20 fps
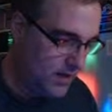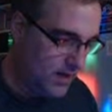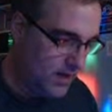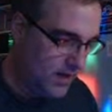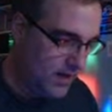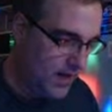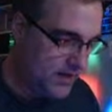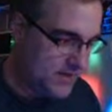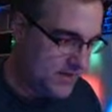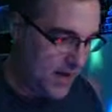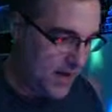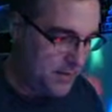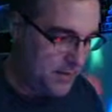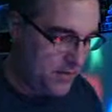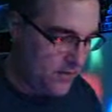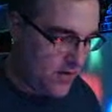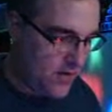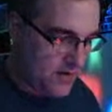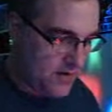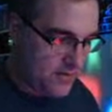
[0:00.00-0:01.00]
Last cab
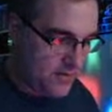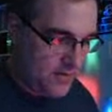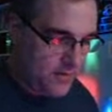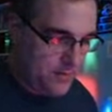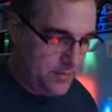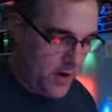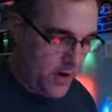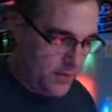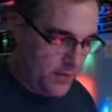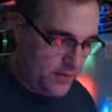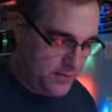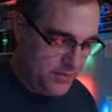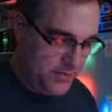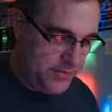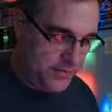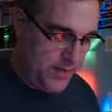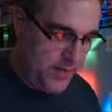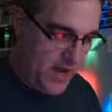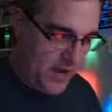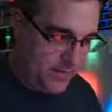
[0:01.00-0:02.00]
you bought was
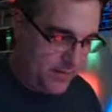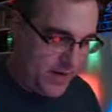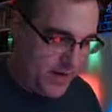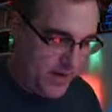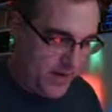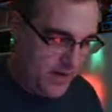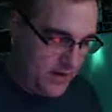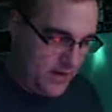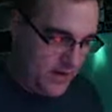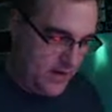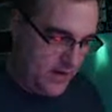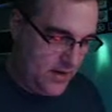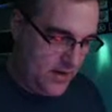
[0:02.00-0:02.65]
Miss Pac-Man.